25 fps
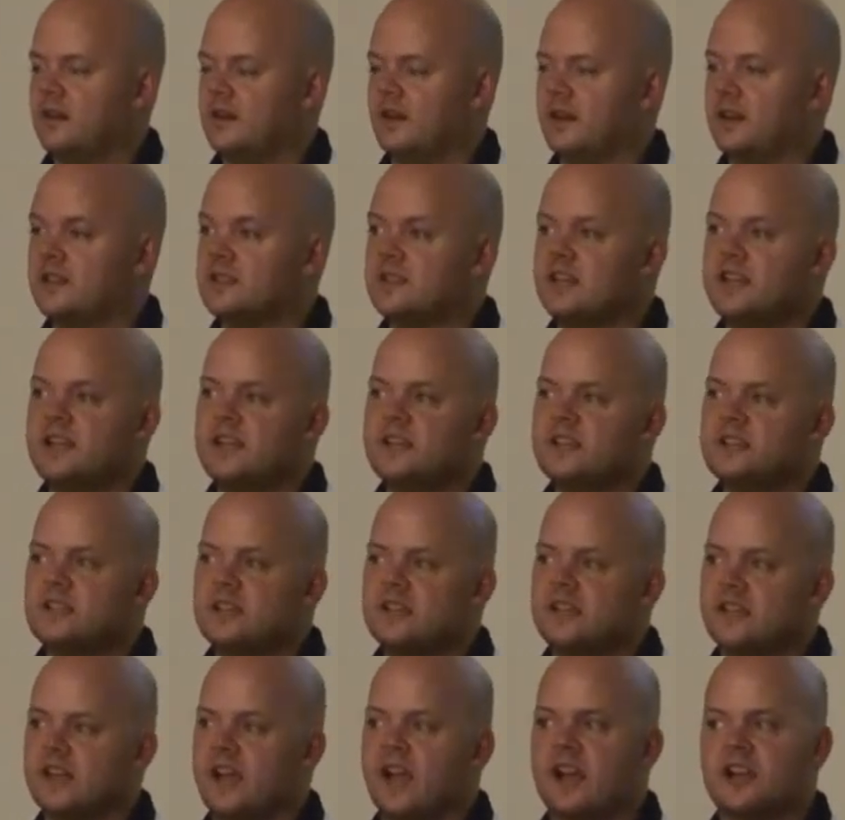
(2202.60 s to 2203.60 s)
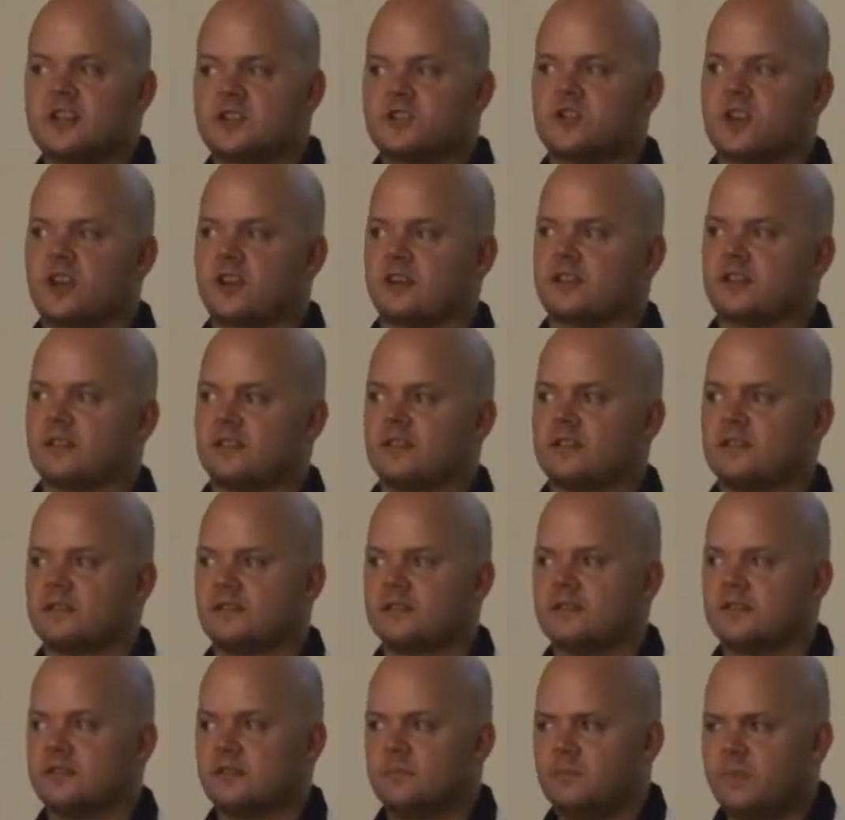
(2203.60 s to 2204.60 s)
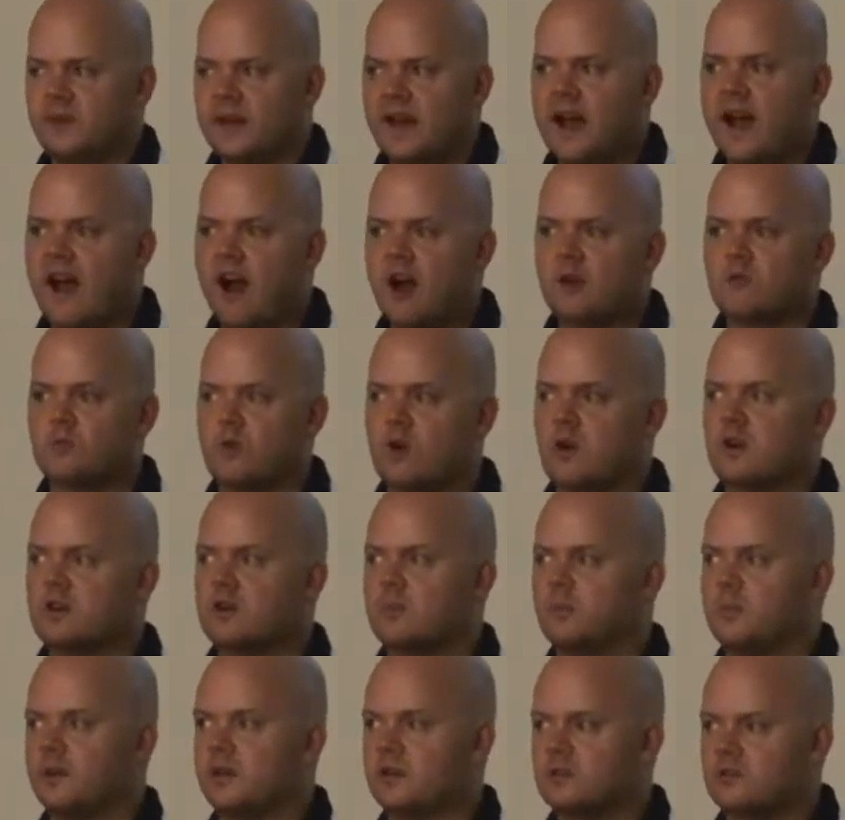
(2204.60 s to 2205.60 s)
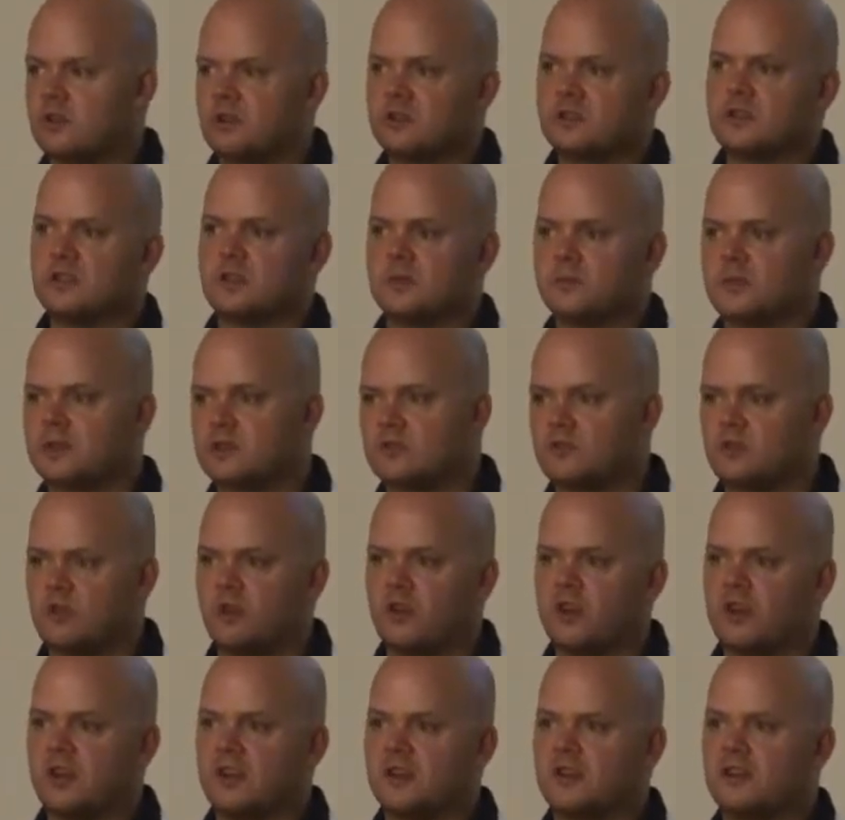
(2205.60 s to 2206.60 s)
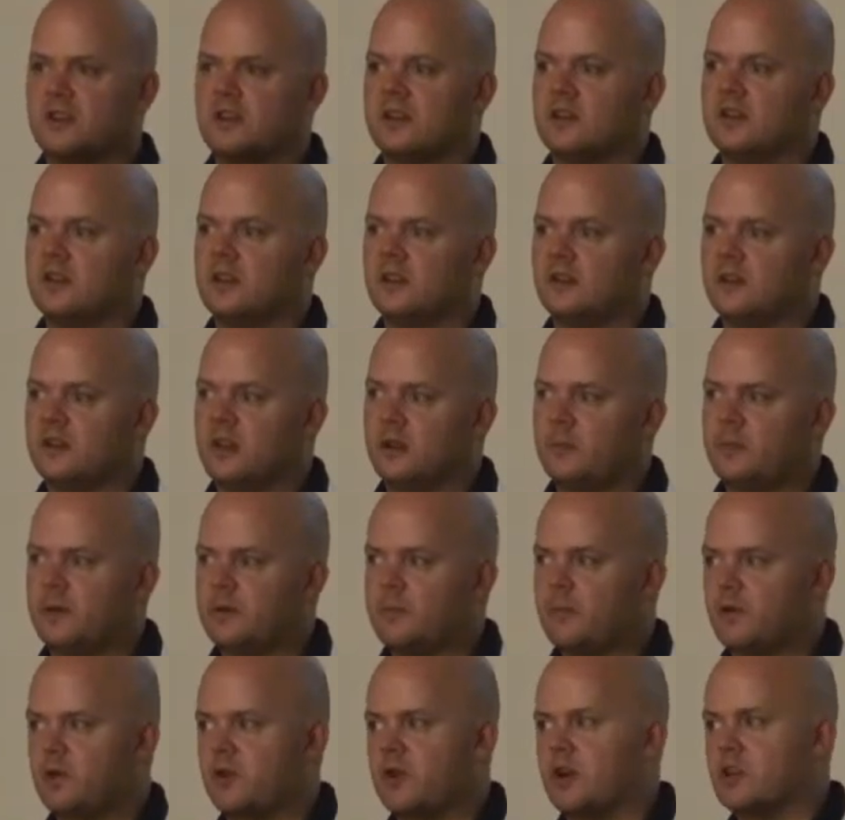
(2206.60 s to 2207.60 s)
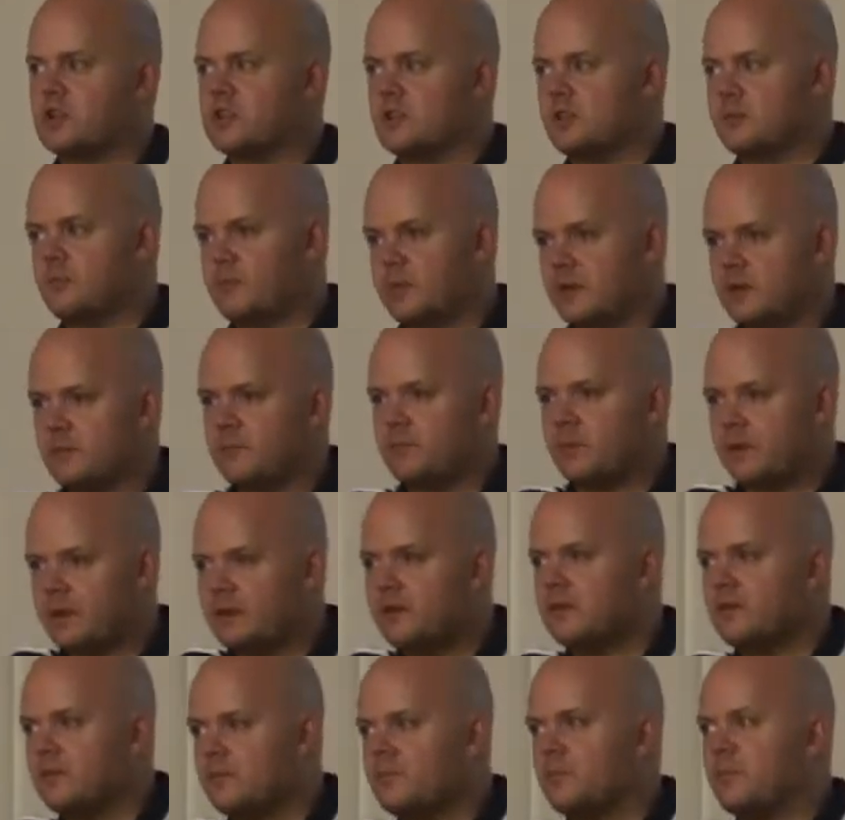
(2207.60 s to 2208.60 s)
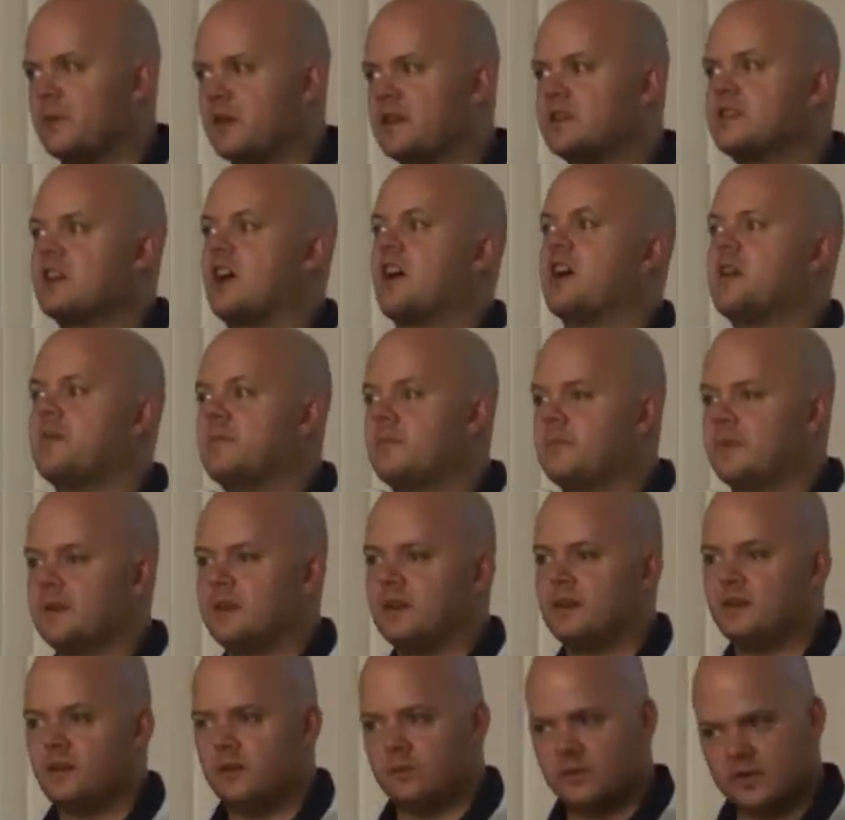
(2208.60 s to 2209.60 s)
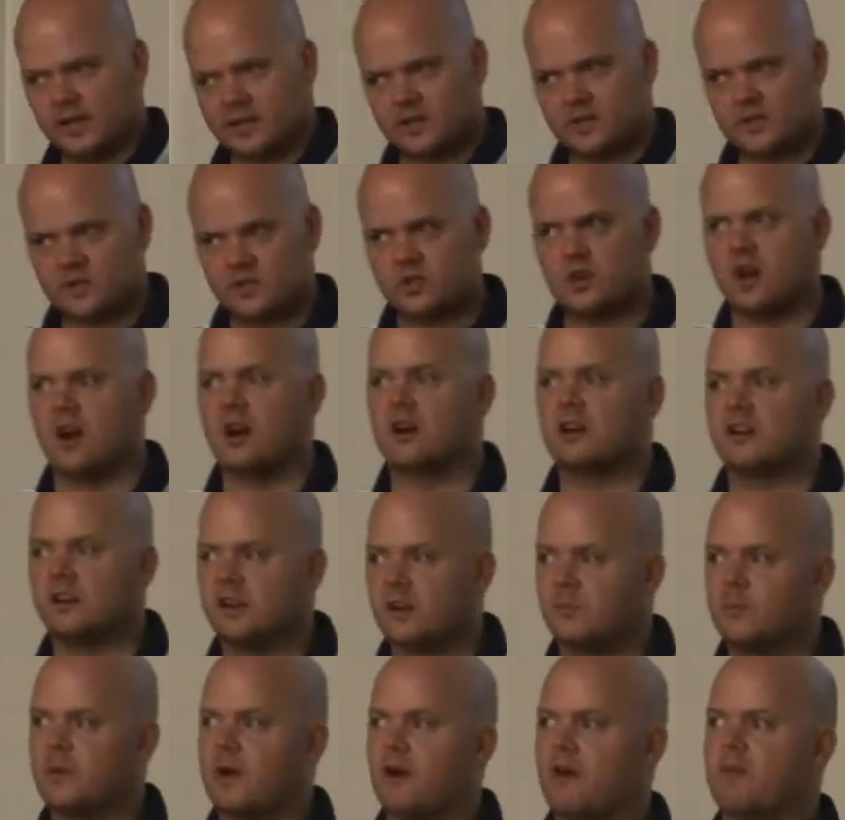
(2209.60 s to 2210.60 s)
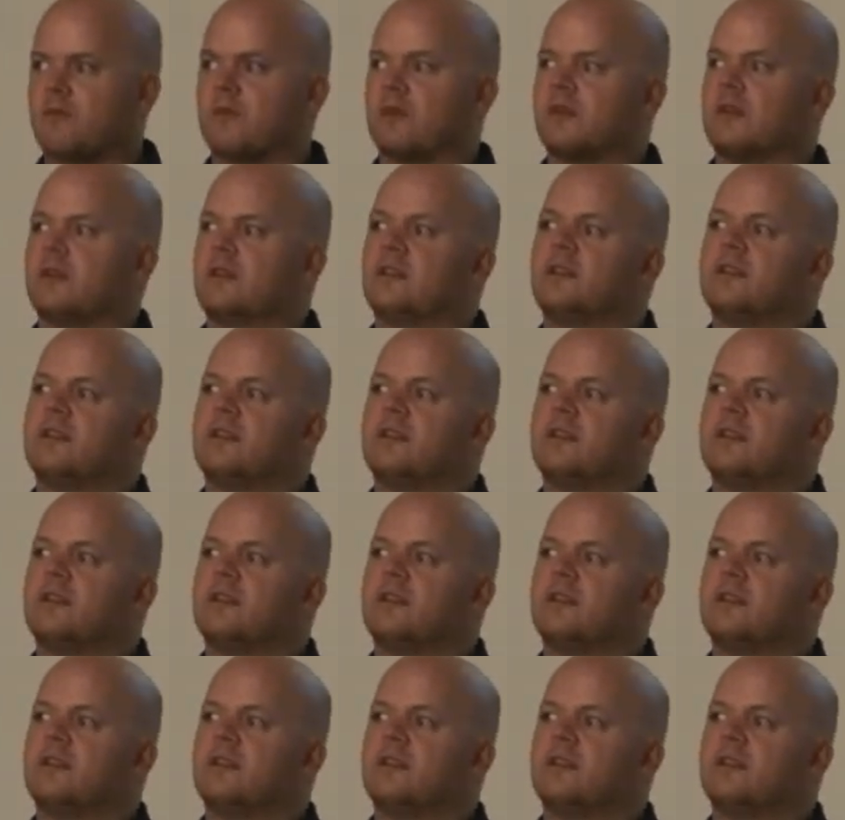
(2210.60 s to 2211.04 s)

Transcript: And it's easy to gain strength. A bit of hard work, a bit of grunting, a bit of groaning, a little bit of progression, a bit of, bit of, bit of time. You get strong and you get powerful.